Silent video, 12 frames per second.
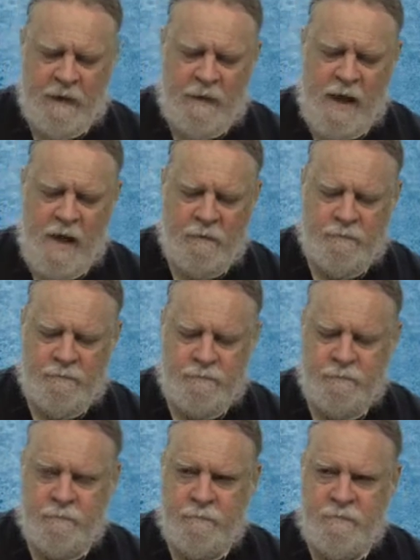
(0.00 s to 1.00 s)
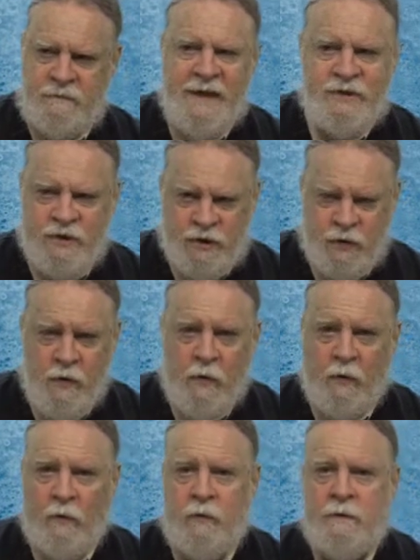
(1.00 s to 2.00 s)
Now, it's
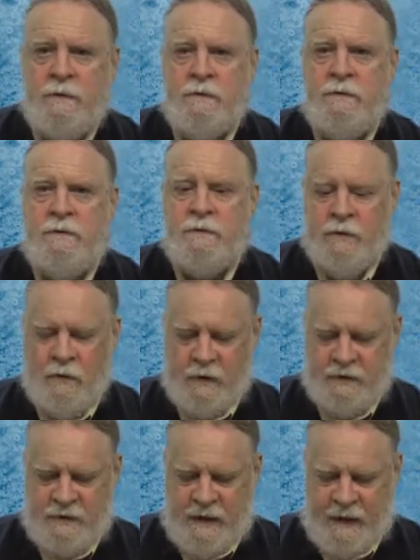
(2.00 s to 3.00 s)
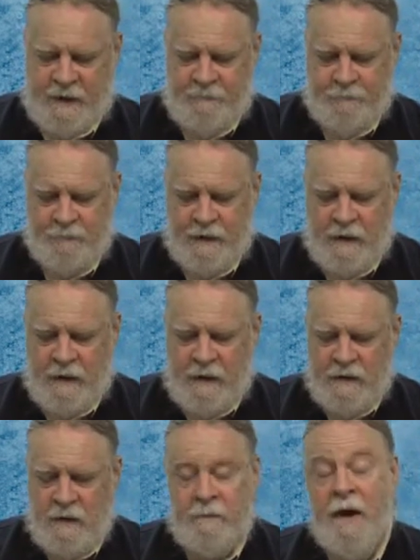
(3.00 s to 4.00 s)
true the court said,
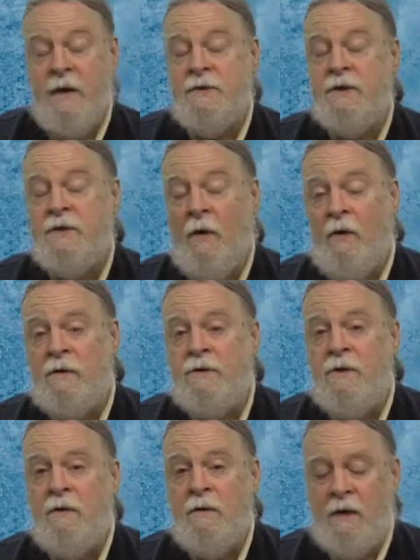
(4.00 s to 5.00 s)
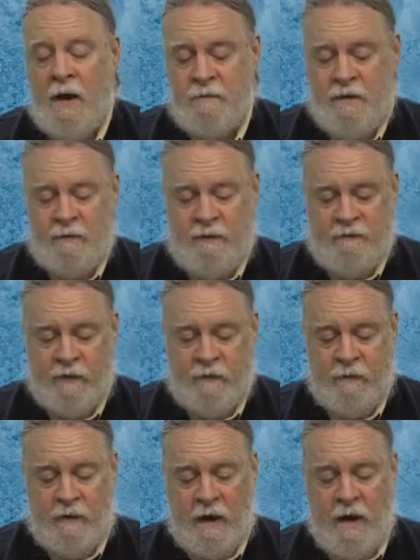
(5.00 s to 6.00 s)
that marriage has also come to be
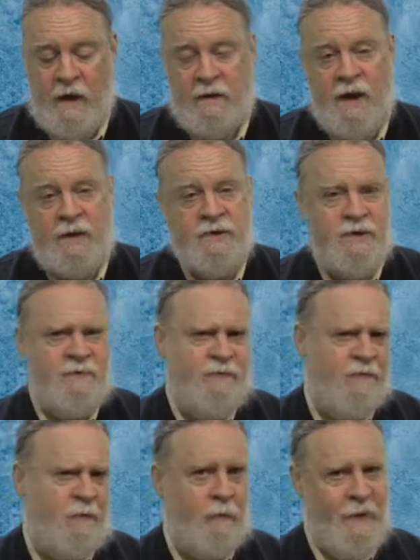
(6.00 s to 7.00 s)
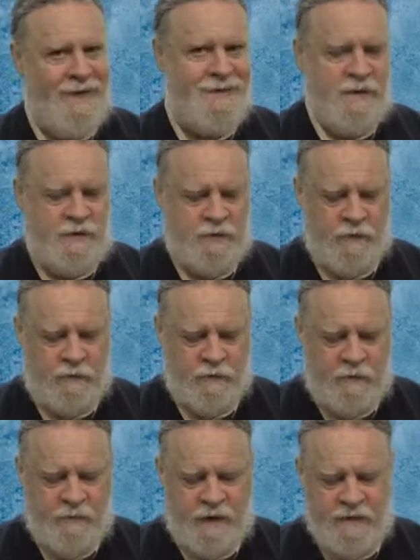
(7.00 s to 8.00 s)
viewed uh, not just for raising
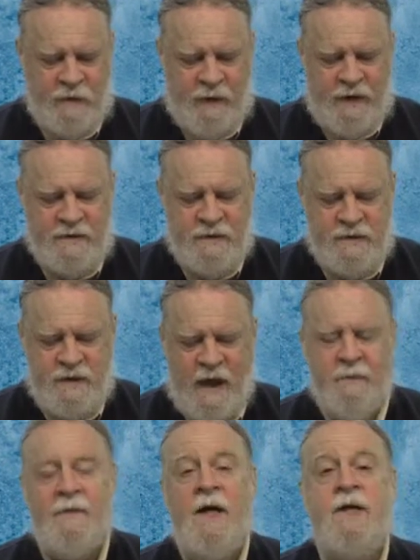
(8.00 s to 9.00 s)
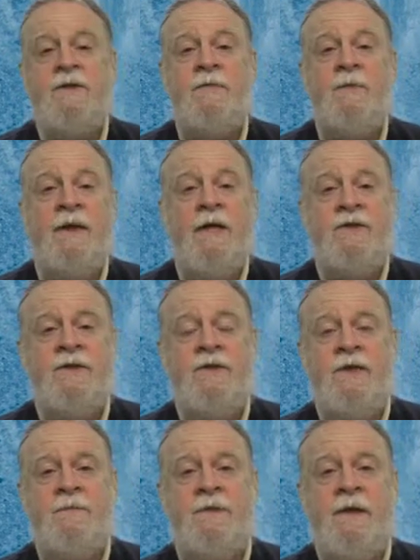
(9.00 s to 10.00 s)
children, but as a way to solemnize
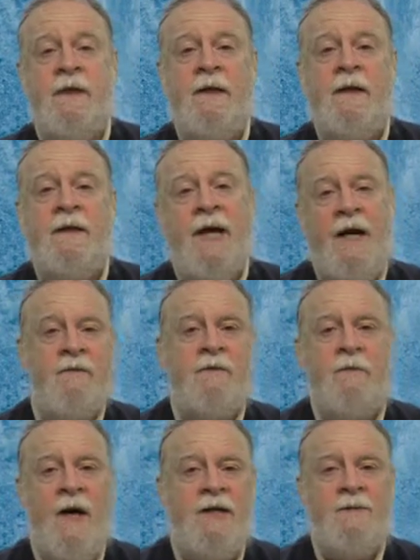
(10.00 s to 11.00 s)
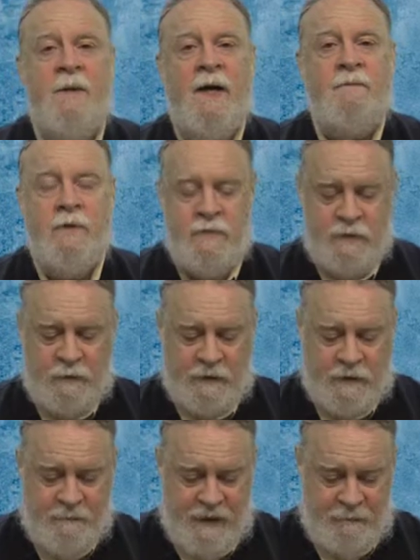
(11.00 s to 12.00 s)
relationships characterized by mutual
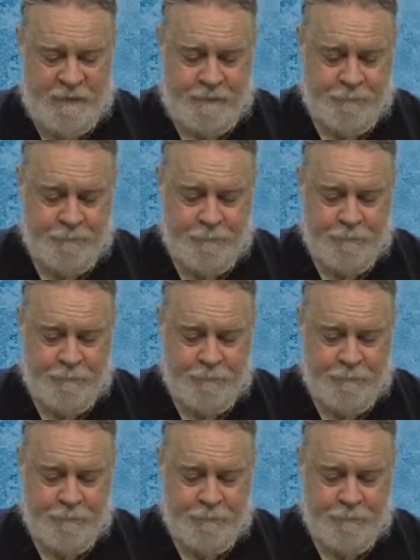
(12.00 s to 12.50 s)
commitment.